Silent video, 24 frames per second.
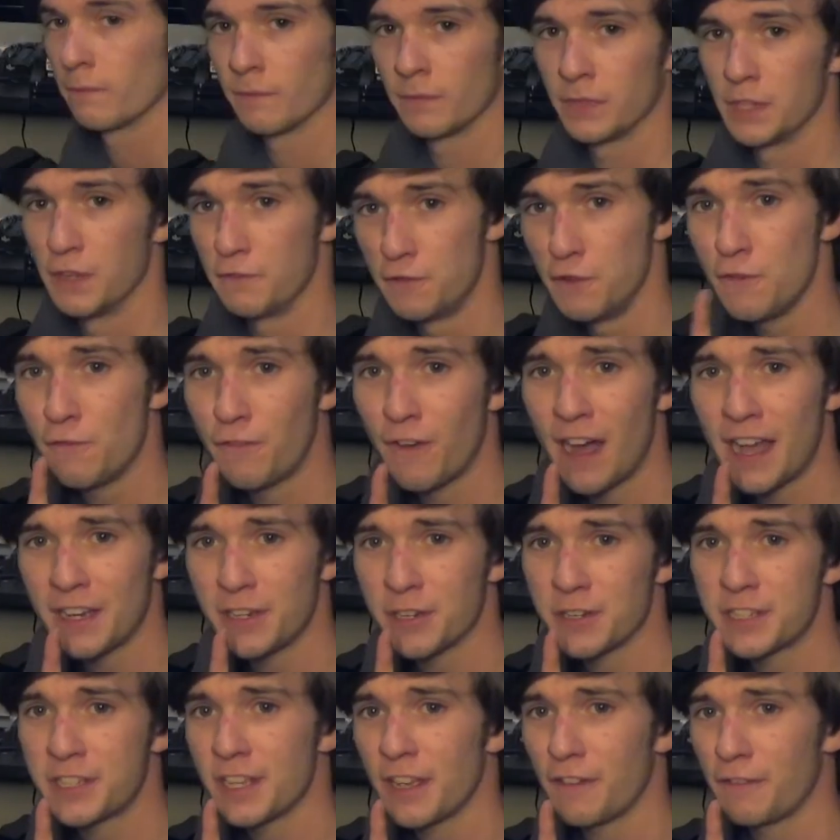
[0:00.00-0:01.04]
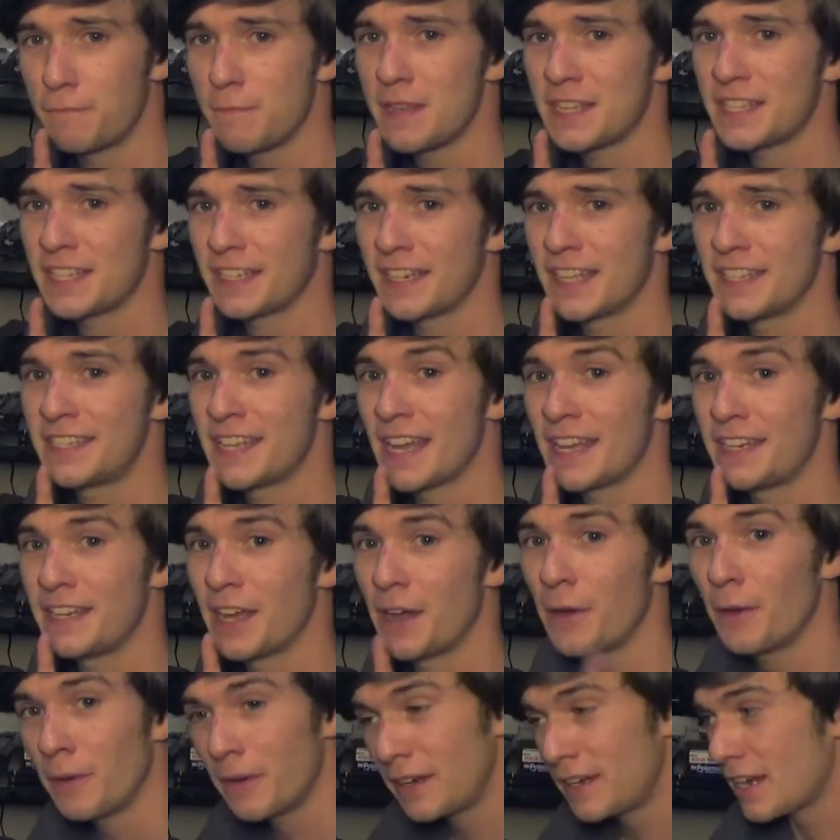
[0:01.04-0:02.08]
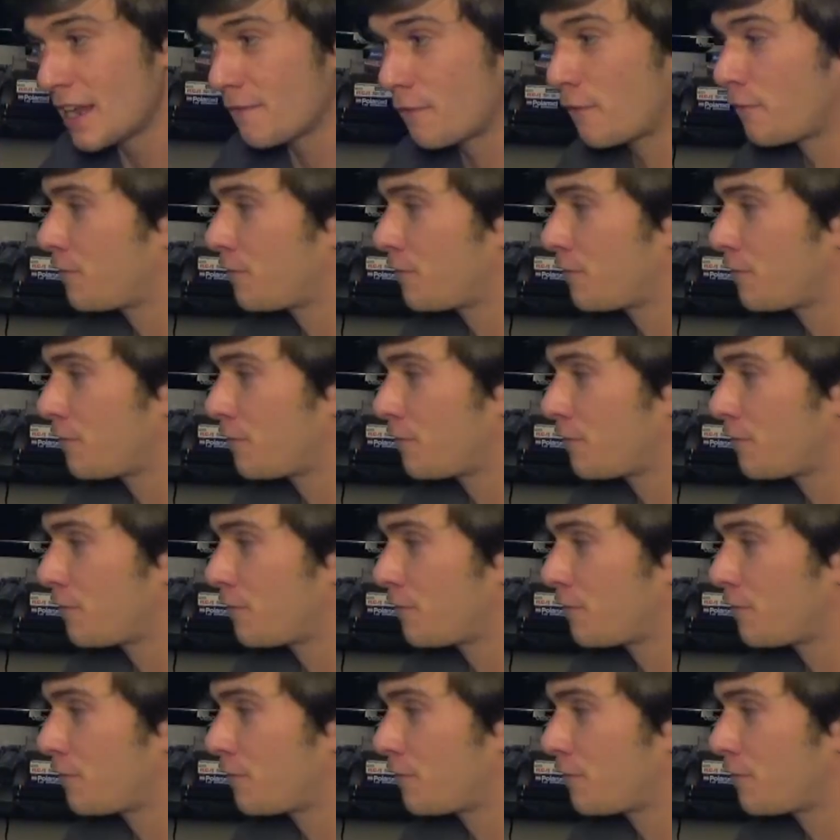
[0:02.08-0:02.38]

If you find yourself missing Nintendo, never